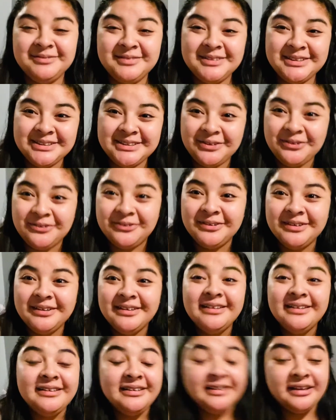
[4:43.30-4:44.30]
so
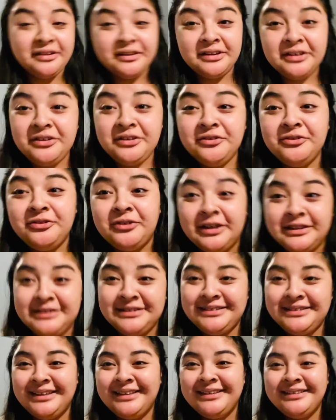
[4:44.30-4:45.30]
now that you've watched
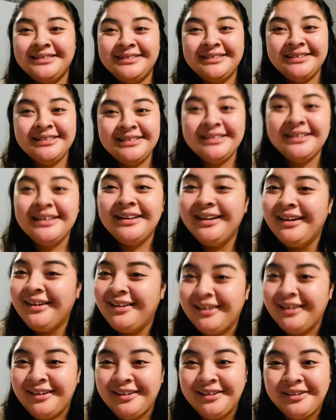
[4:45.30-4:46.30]
that,
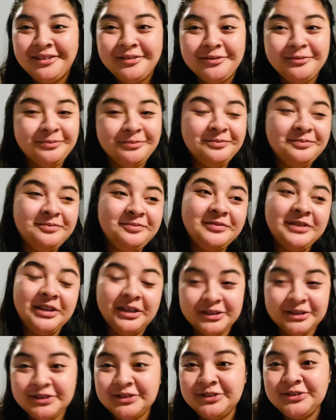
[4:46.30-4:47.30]
long
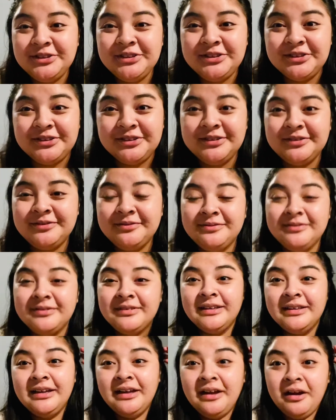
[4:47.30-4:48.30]
story short,
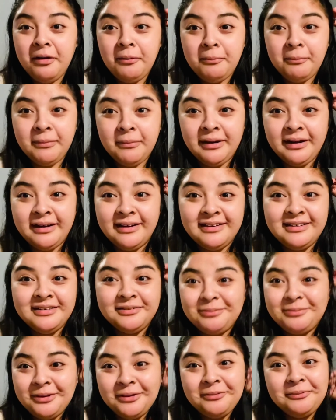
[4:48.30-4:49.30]
my
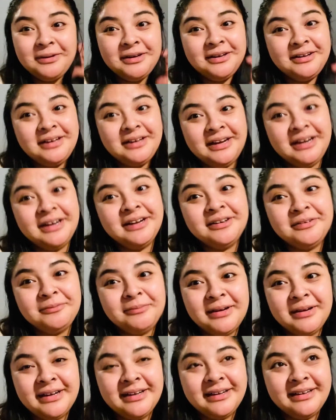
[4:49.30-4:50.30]
diploma and
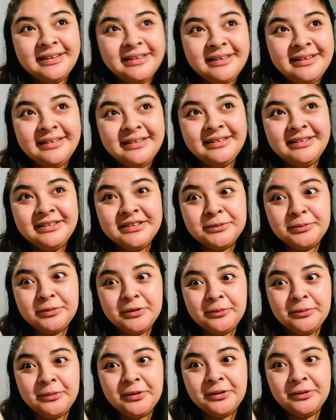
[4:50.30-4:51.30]
my
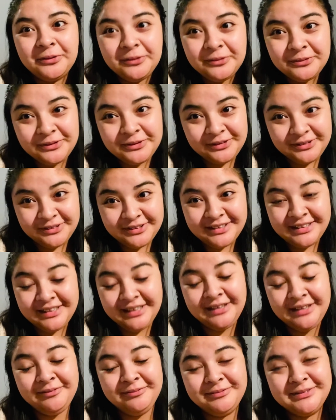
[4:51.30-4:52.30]
diploma holder
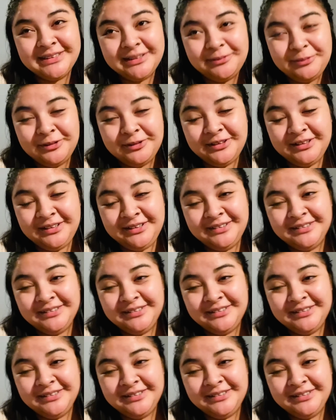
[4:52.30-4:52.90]
came separately.